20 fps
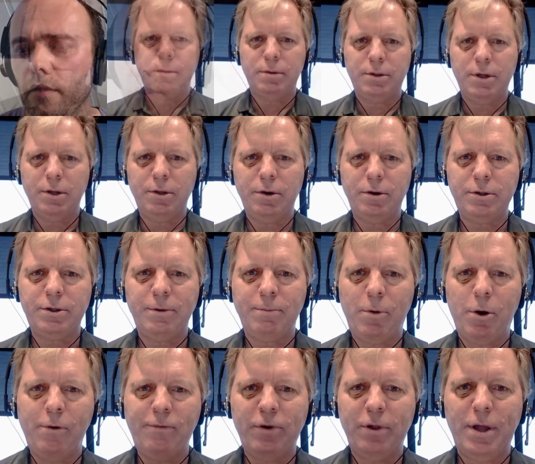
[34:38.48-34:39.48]
so there's some
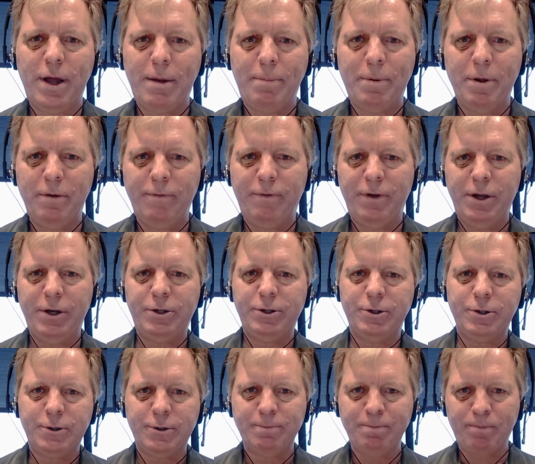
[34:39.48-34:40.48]
overlapping
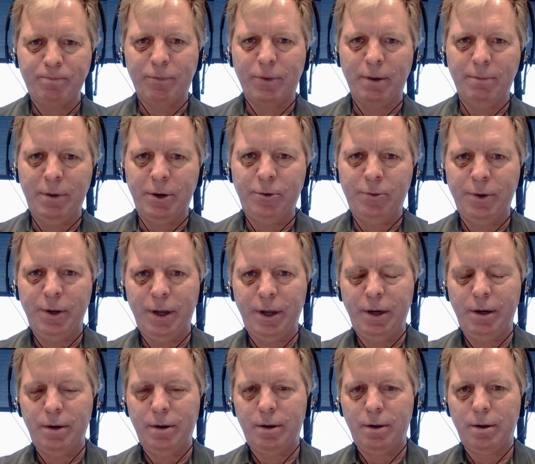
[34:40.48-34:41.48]
features
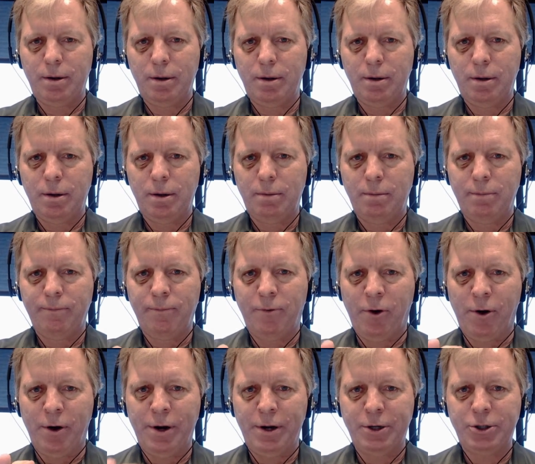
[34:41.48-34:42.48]
between
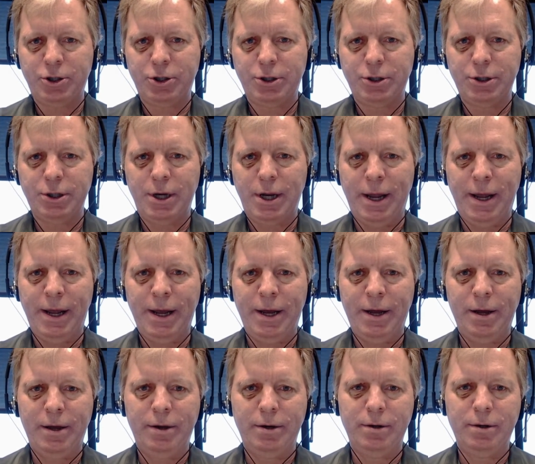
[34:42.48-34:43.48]
Varnish
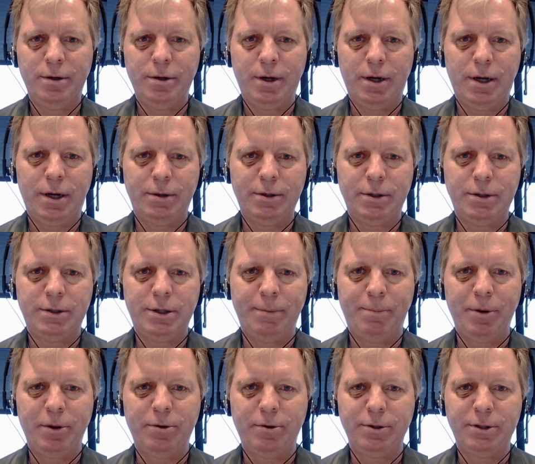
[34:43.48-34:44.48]
and uh,
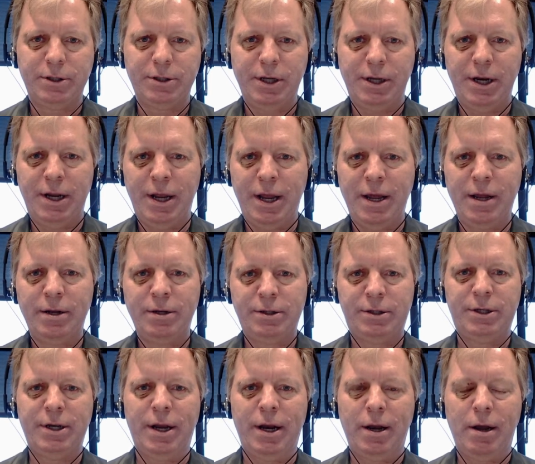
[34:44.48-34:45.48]
typical CDN
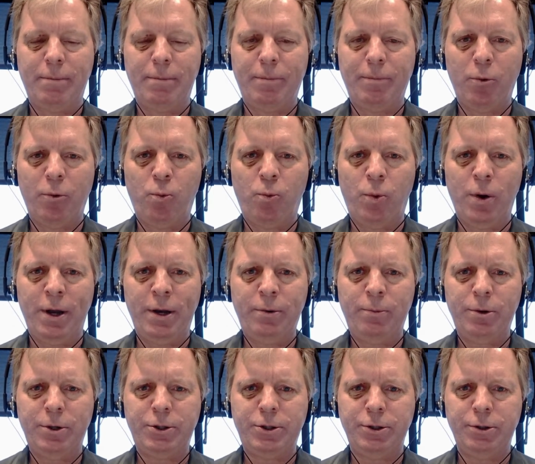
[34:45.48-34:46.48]
setup.
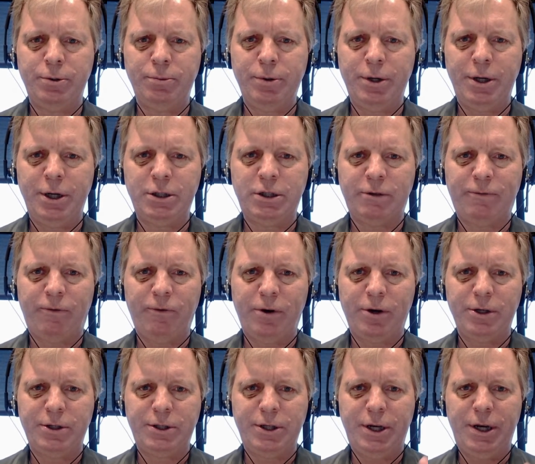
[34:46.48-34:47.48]
When would you reach for
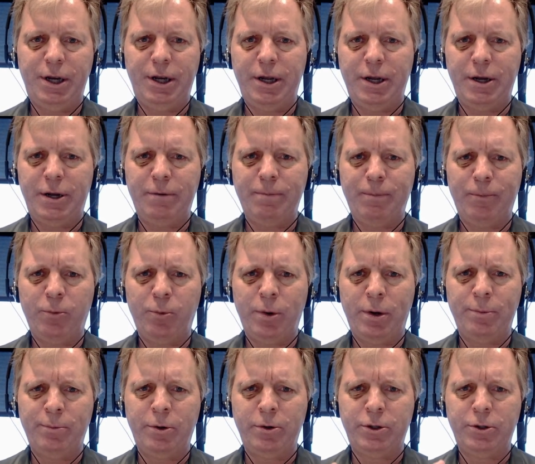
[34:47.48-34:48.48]
a CDN?
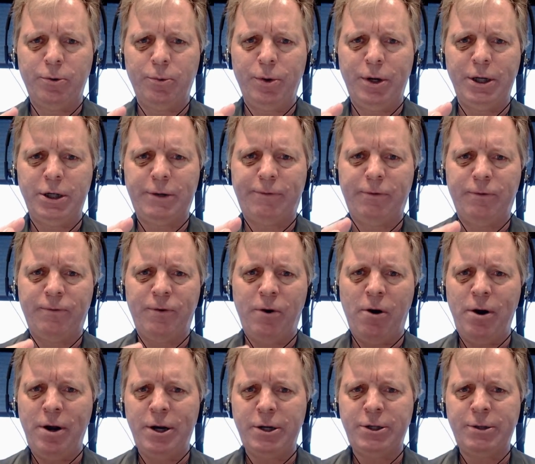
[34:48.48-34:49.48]
When would you reach for
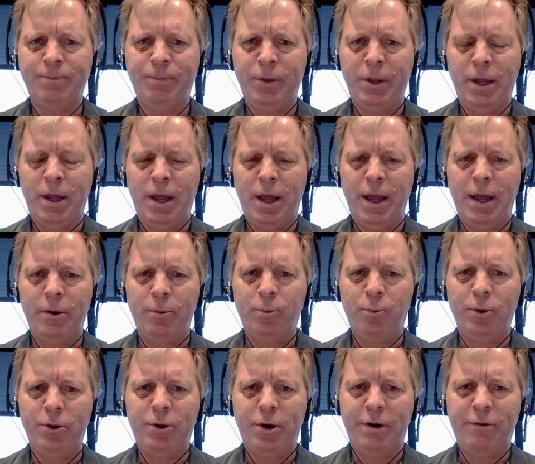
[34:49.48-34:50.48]
Varnish? And
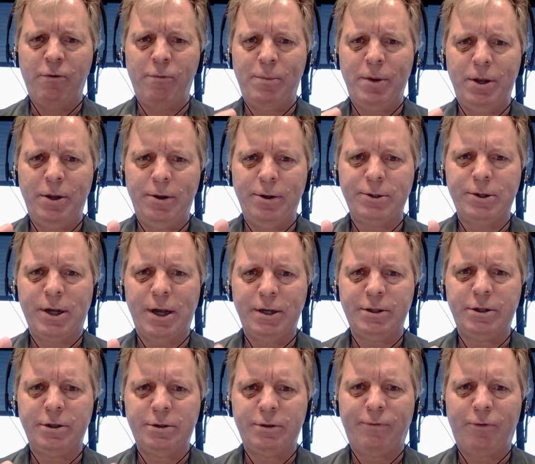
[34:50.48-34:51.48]
would there ever be use
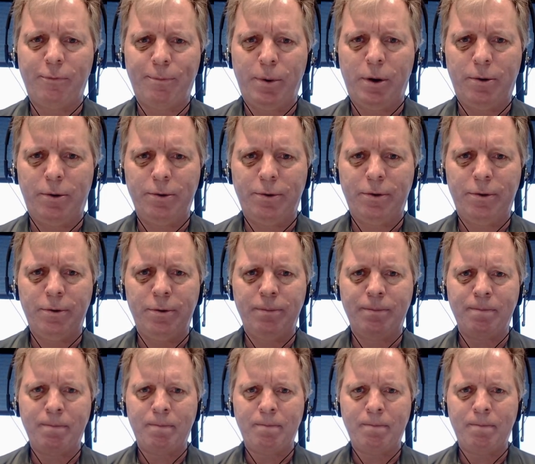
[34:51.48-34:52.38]
cases for both?